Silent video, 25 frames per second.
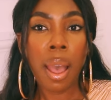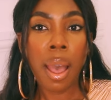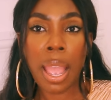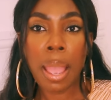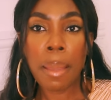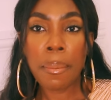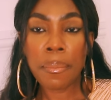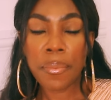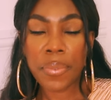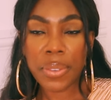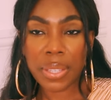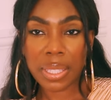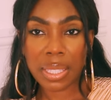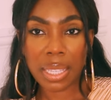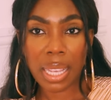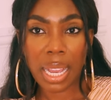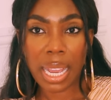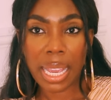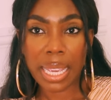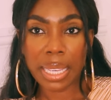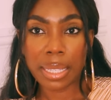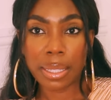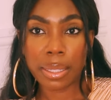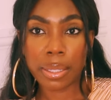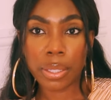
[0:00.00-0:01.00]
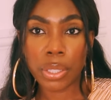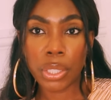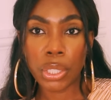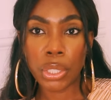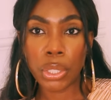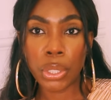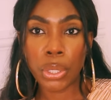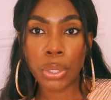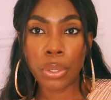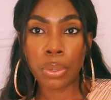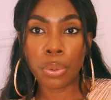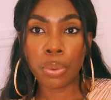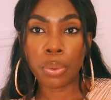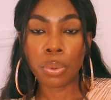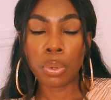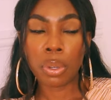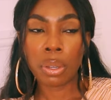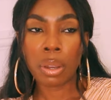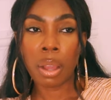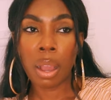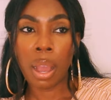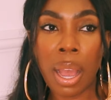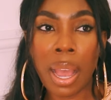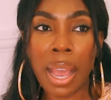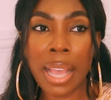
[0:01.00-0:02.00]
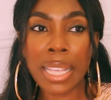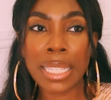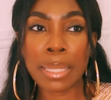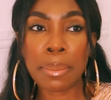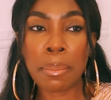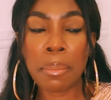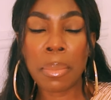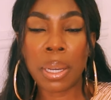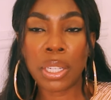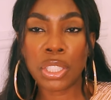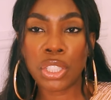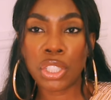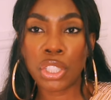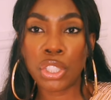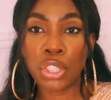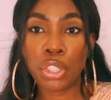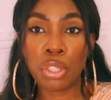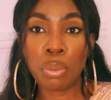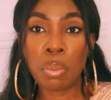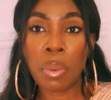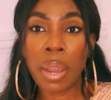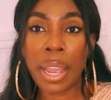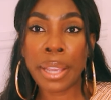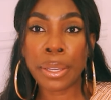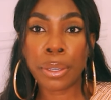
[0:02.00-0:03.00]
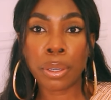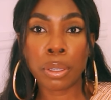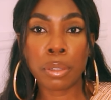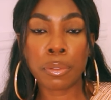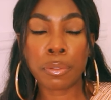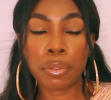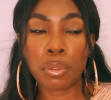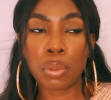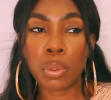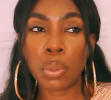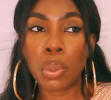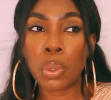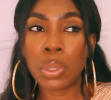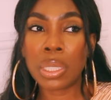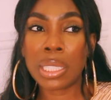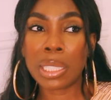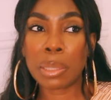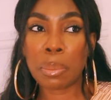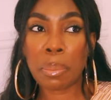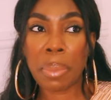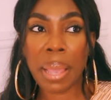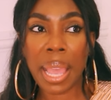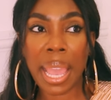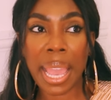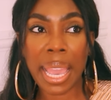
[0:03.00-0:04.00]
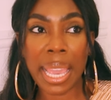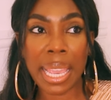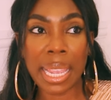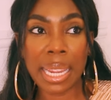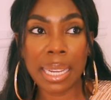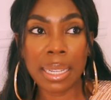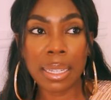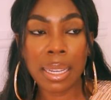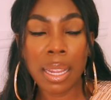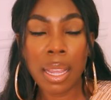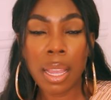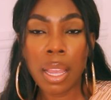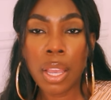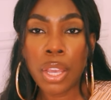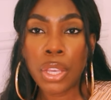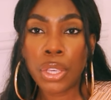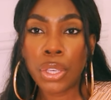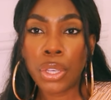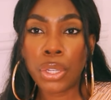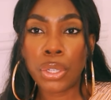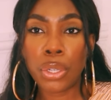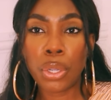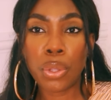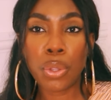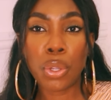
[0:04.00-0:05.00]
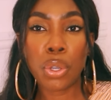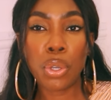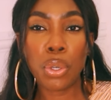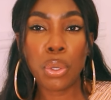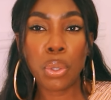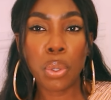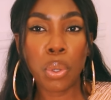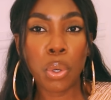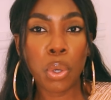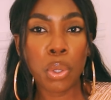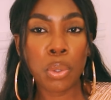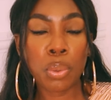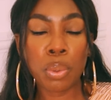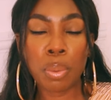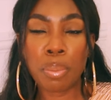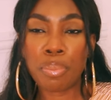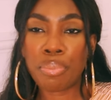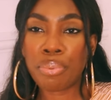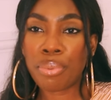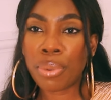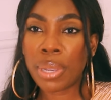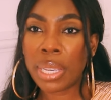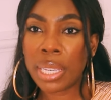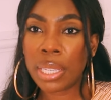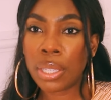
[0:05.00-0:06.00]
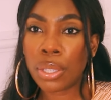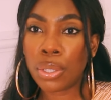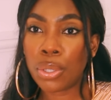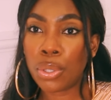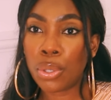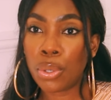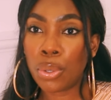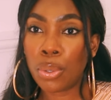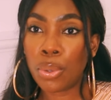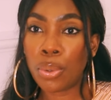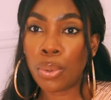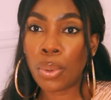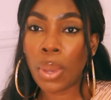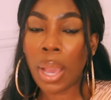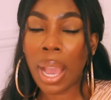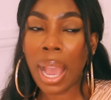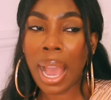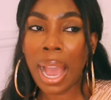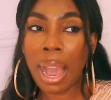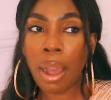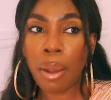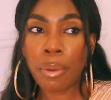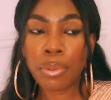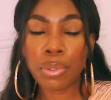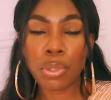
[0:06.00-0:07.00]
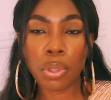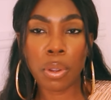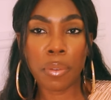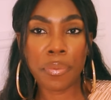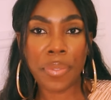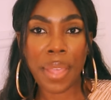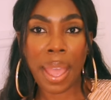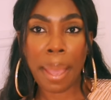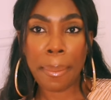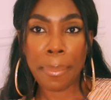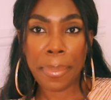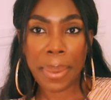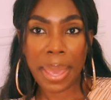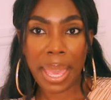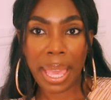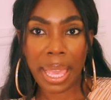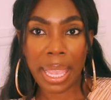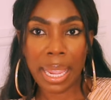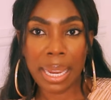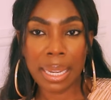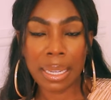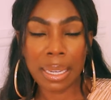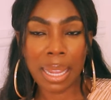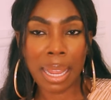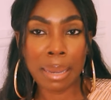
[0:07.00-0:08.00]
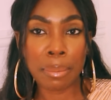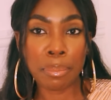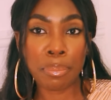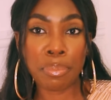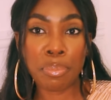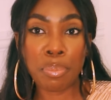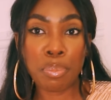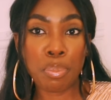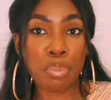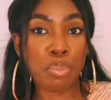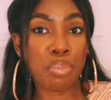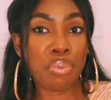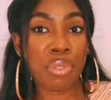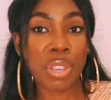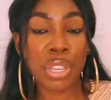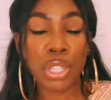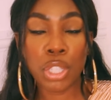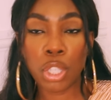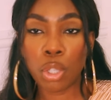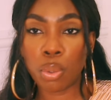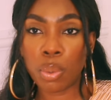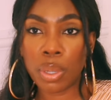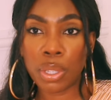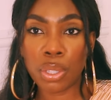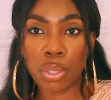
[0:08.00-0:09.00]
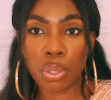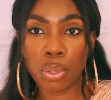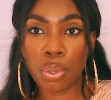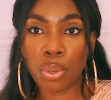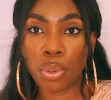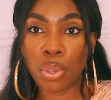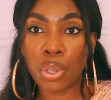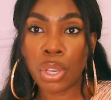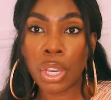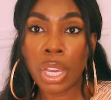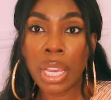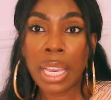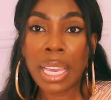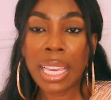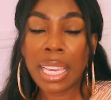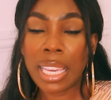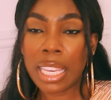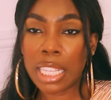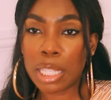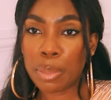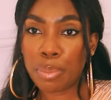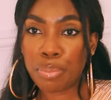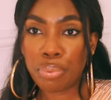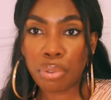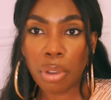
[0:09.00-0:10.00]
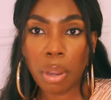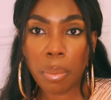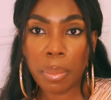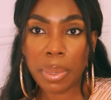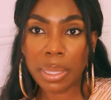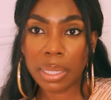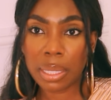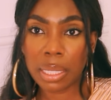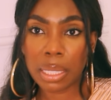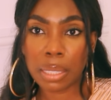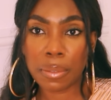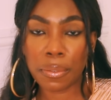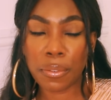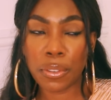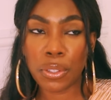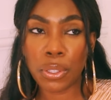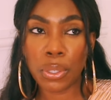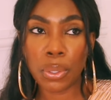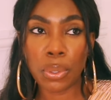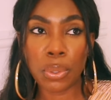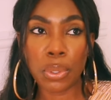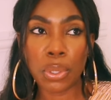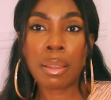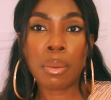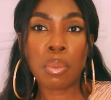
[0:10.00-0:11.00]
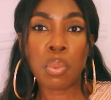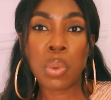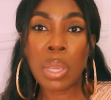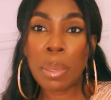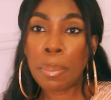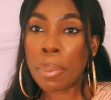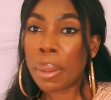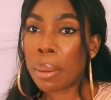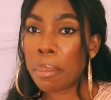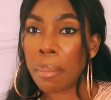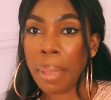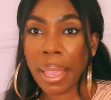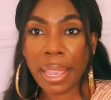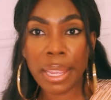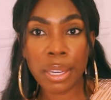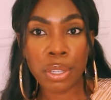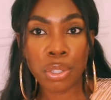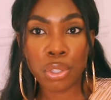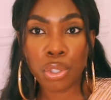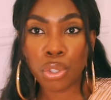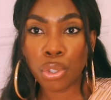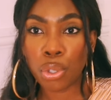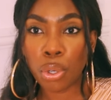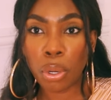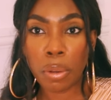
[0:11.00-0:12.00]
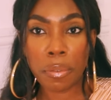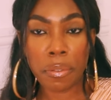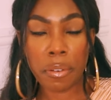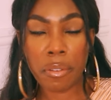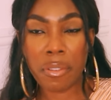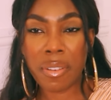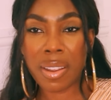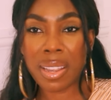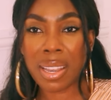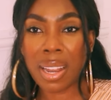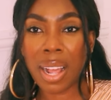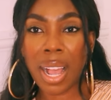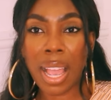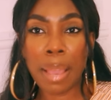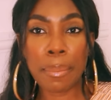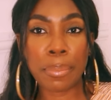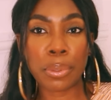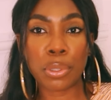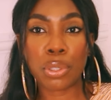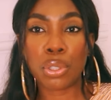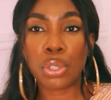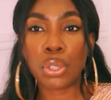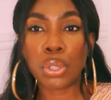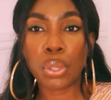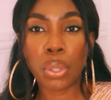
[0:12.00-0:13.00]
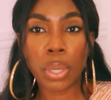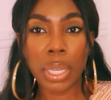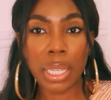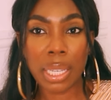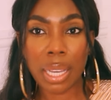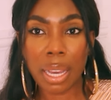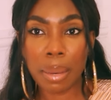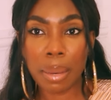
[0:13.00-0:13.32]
emphasize, you know. As much as you might go through all this pain, you know, the Lord will bring you out of that pain and bring you into his promises for you. That weeping may endure for a night, but joy